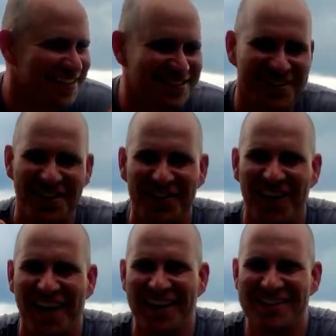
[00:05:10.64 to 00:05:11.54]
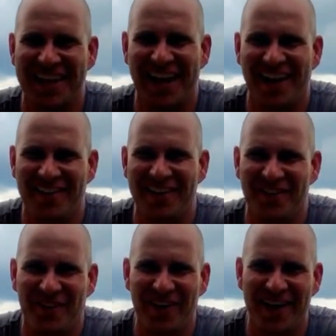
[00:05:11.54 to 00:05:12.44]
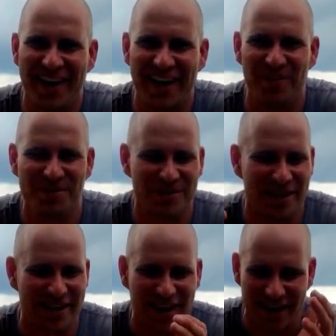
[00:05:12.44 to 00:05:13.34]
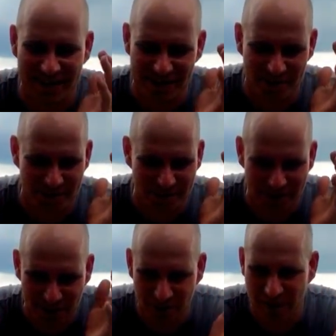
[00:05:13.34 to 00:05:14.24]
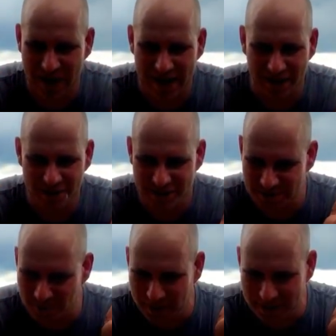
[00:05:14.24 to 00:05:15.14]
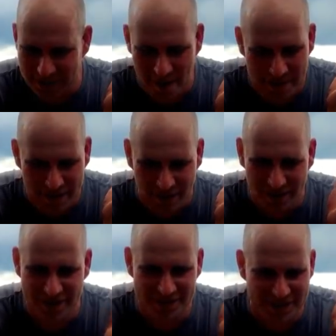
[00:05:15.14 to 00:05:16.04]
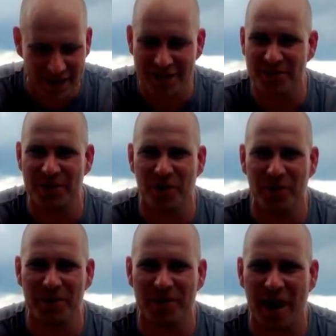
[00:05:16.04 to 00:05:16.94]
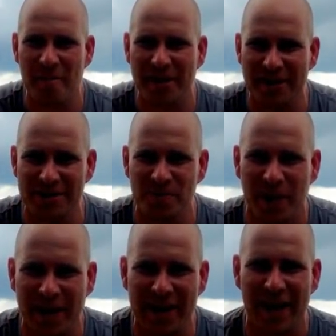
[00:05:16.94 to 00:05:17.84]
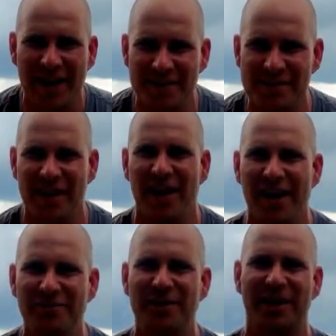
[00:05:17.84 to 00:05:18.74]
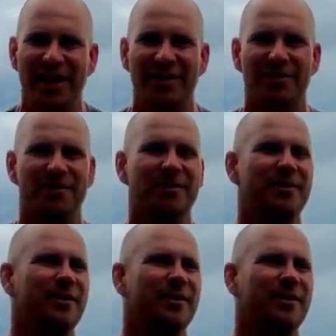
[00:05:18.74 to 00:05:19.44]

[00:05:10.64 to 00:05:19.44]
So he rides Calvin. He got this new house. He's built. I mean, all his ducks are in order. I mean, this man had his life together.